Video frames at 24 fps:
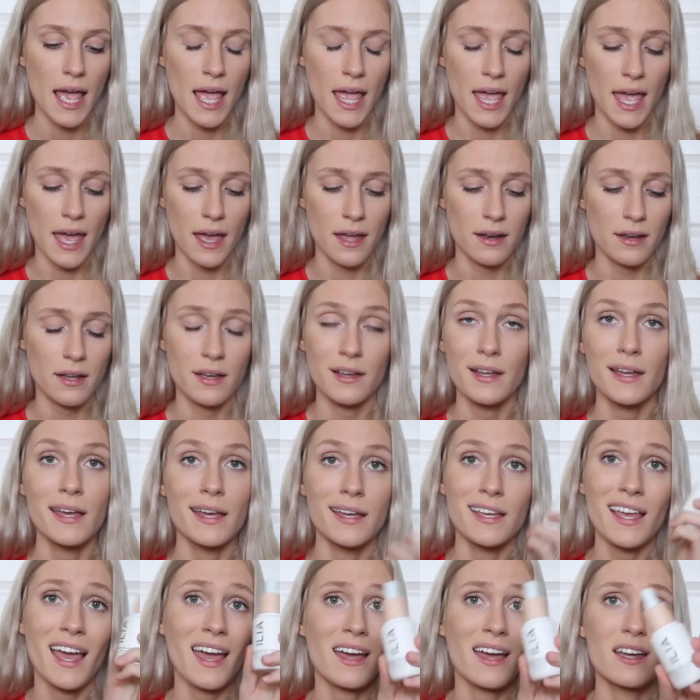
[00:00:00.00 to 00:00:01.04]
And
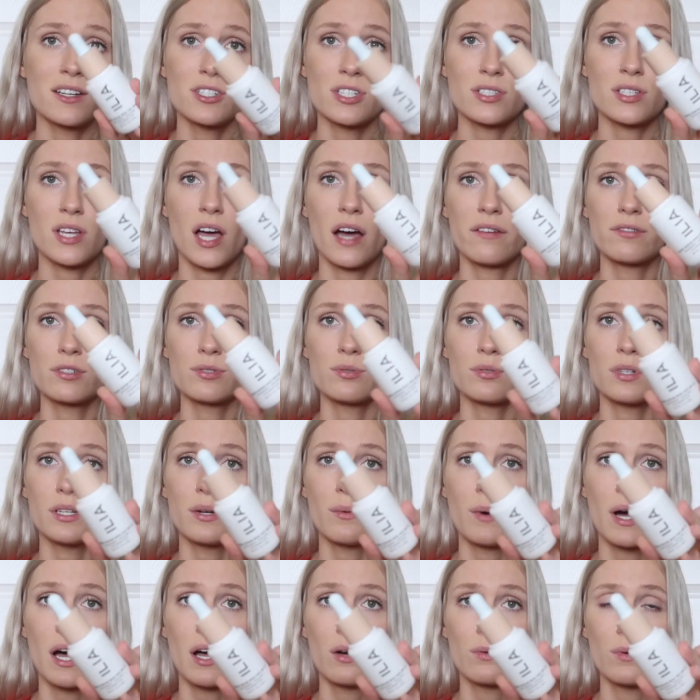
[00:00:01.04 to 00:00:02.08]
yeah, it just covers really
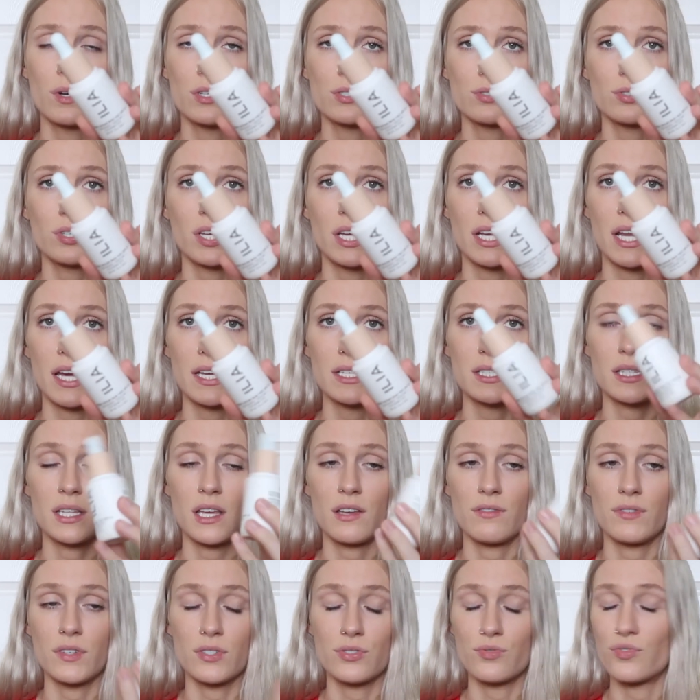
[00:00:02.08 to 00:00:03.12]
well, works really
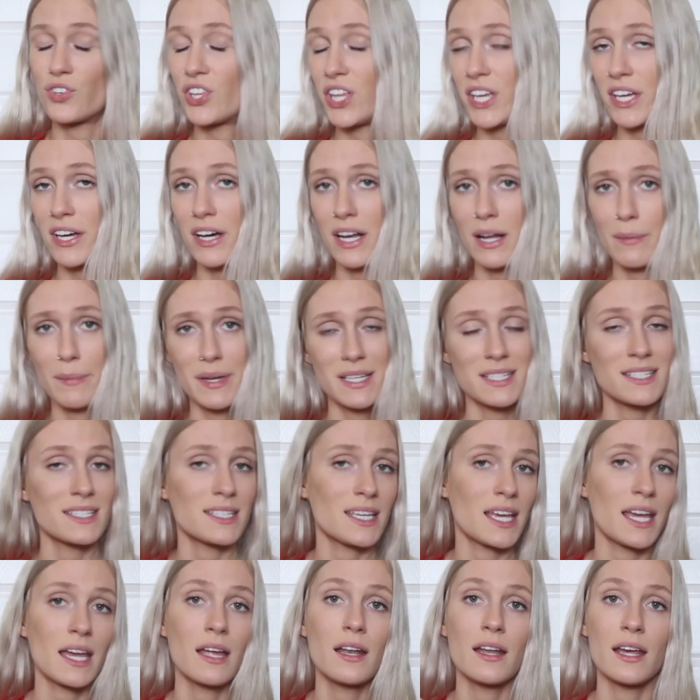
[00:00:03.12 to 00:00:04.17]
nicely, feels really good on my
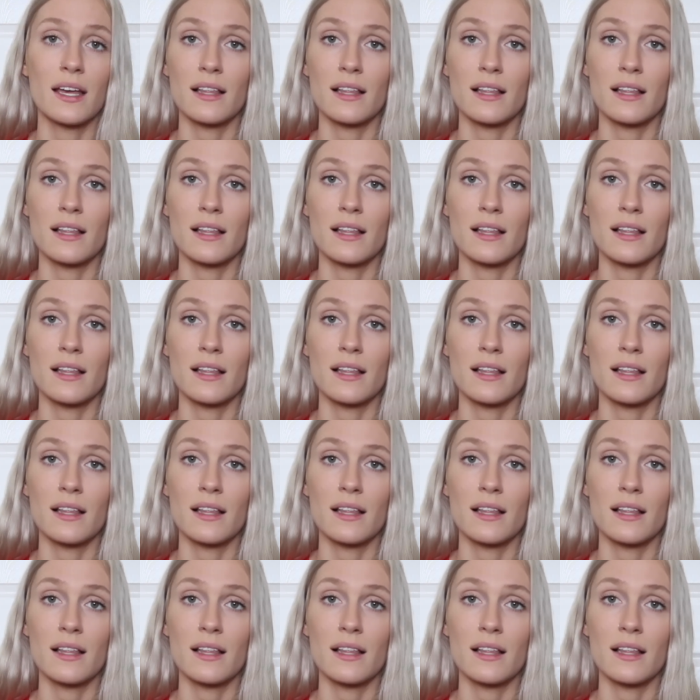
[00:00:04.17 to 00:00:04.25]
skin.